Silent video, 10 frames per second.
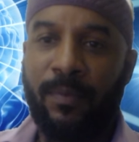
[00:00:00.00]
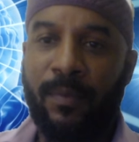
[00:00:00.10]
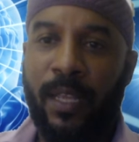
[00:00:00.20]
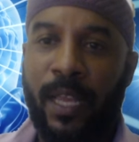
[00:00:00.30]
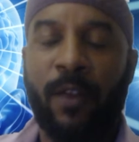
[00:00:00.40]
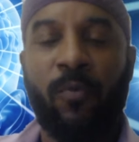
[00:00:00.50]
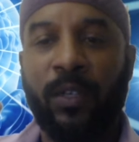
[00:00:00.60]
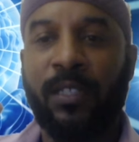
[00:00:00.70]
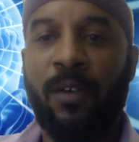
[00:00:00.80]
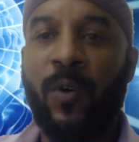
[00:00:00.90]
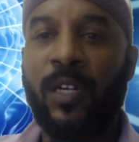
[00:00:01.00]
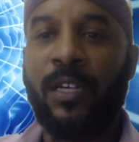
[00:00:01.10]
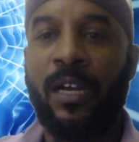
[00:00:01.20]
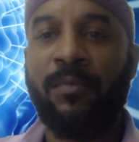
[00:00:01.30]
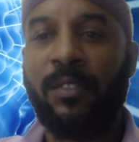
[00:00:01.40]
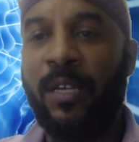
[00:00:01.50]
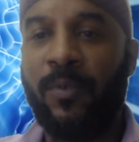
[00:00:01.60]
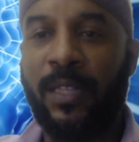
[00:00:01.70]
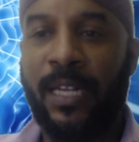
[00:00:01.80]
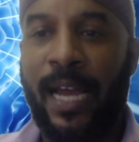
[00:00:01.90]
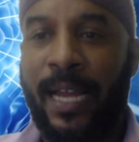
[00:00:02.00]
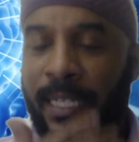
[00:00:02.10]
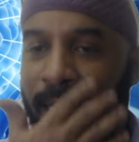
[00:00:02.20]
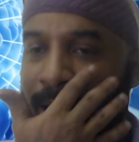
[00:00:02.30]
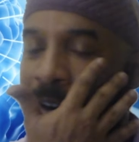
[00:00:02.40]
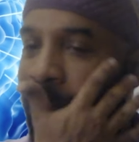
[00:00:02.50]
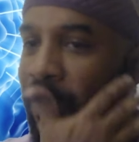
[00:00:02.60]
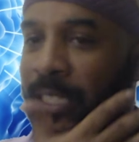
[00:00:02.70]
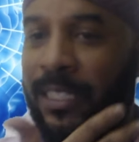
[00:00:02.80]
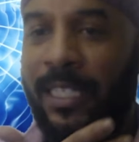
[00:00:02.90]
And when someone comes to me with an idea, I always say,